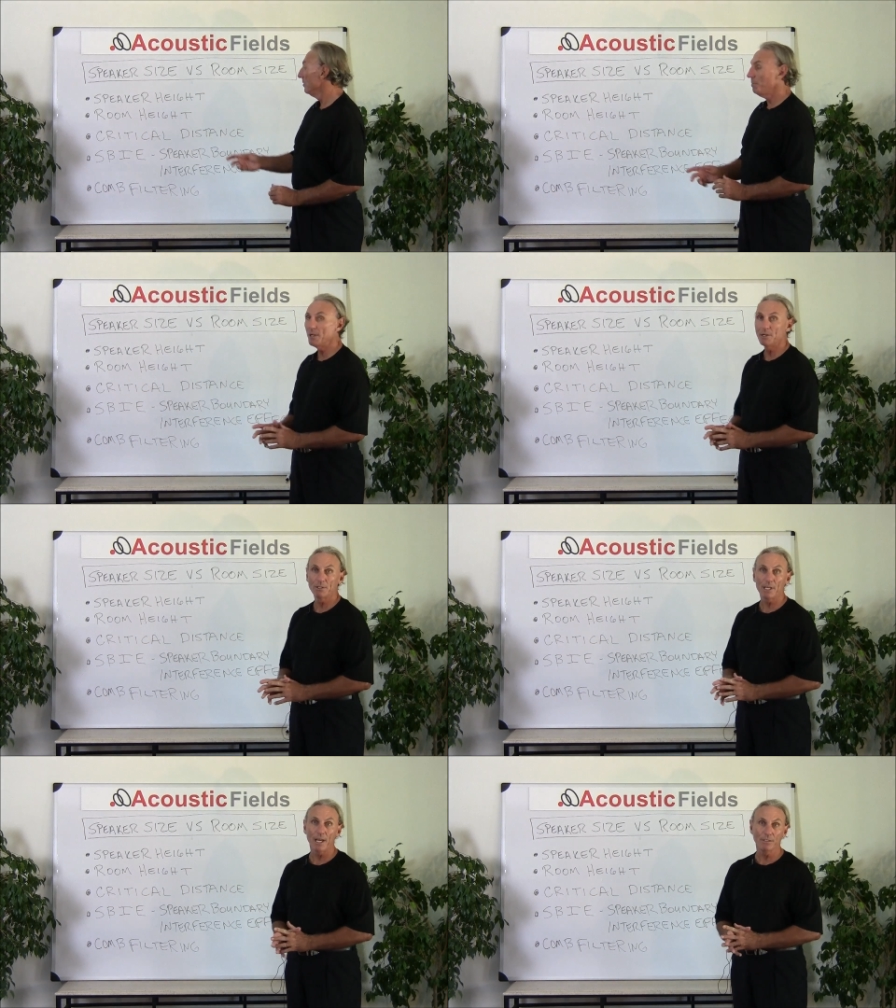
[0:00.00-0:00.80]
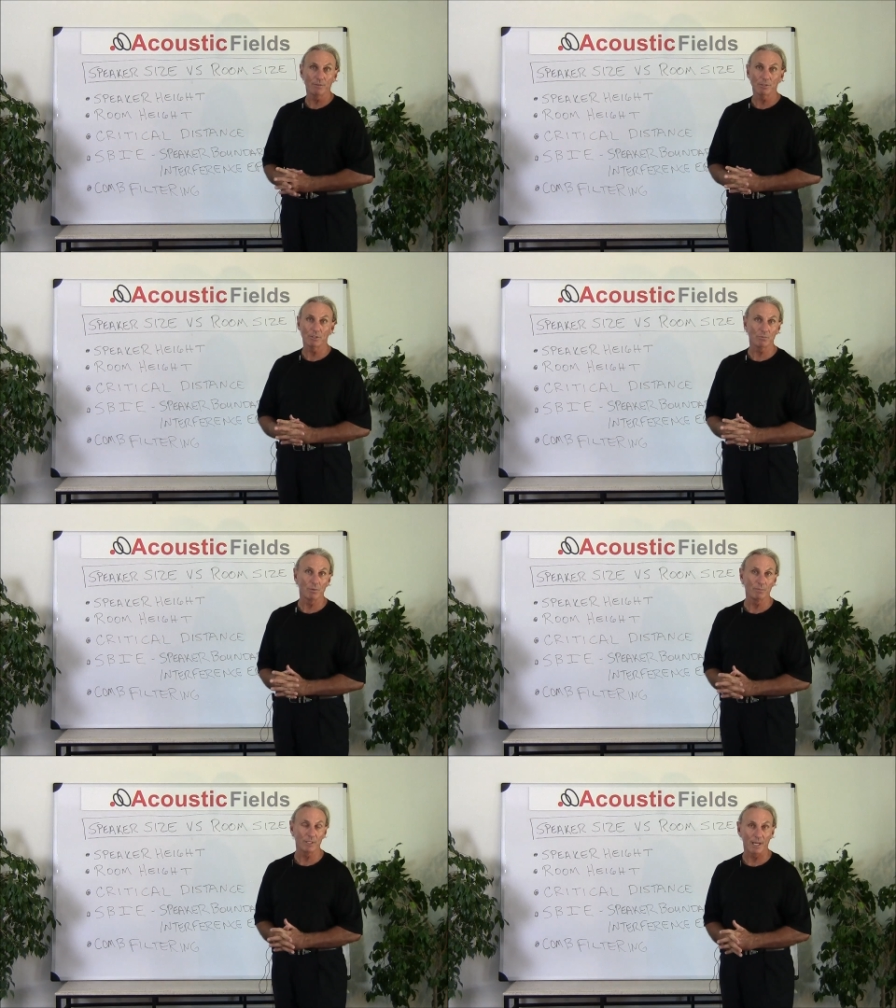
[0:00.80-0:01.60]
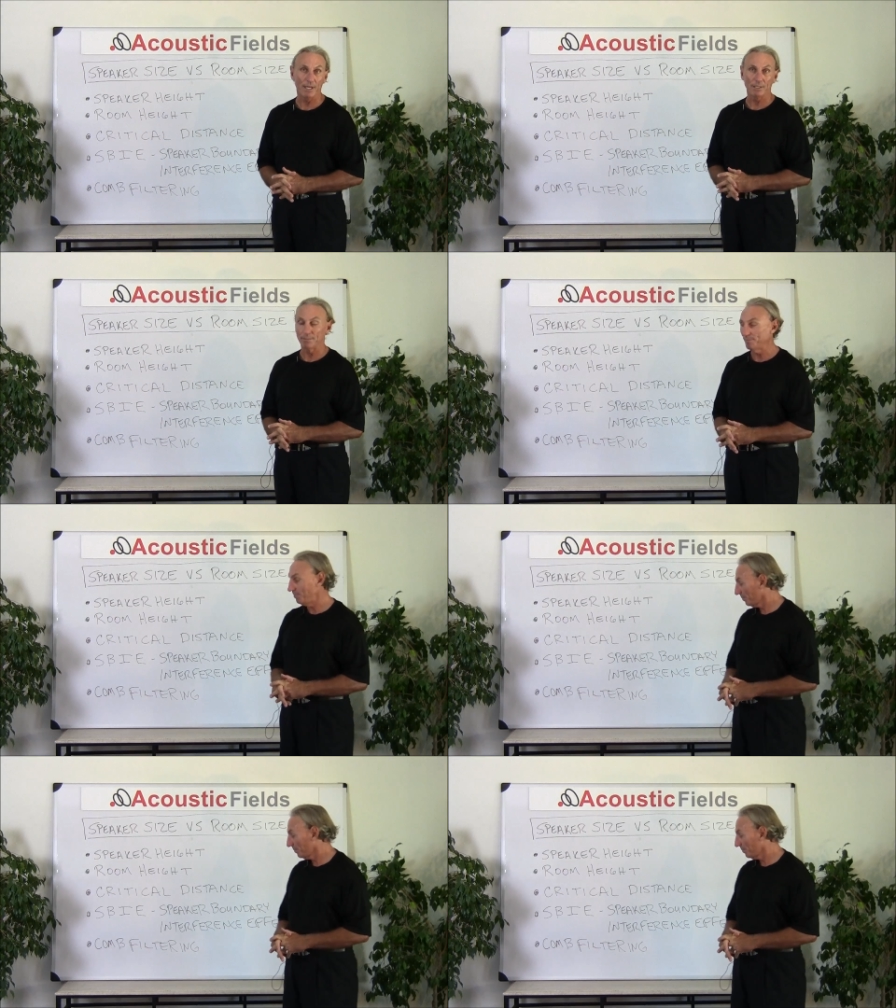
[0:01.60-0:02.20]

Speaker size versus room size.